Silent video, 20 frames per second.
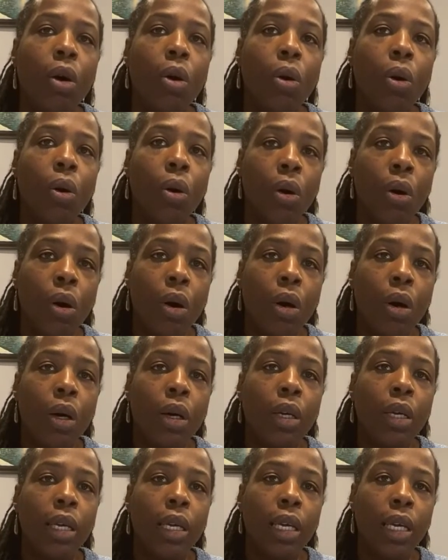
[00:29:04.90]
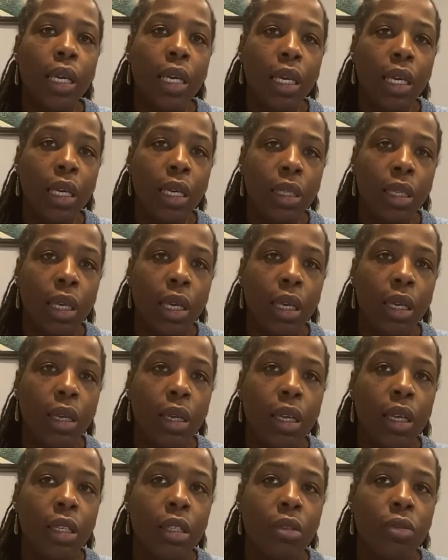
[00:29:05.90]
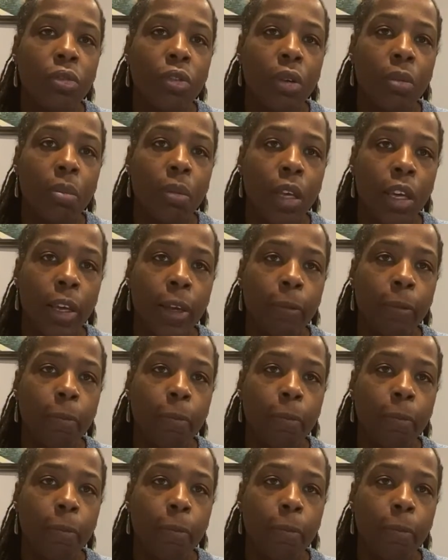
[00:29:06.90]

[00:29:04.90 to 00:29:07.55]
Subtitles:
all healing is from me.